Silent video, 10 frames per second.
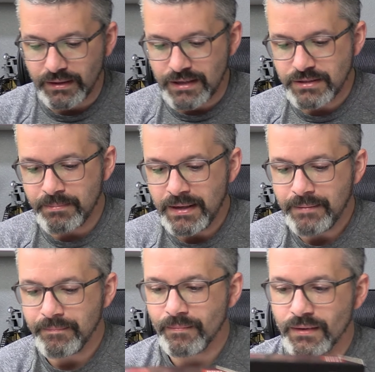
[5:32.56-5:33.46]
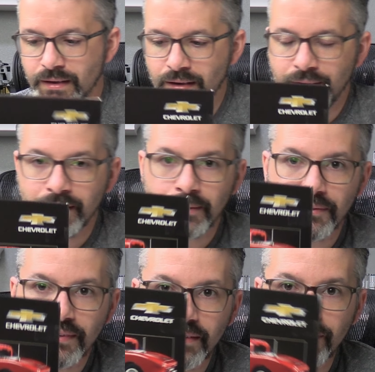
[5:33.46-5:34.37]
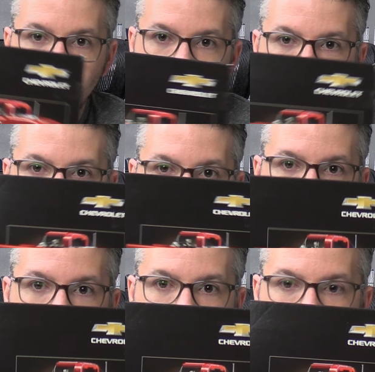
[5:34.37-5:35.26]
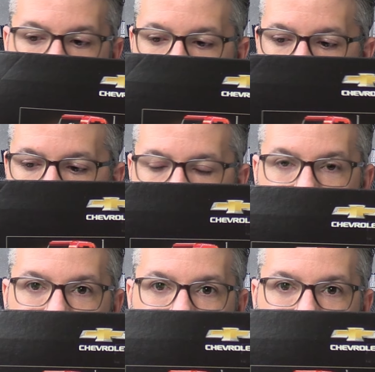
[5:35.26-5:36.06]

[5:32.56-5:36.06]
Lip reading: engine bay and all that cool stuff. And the only thing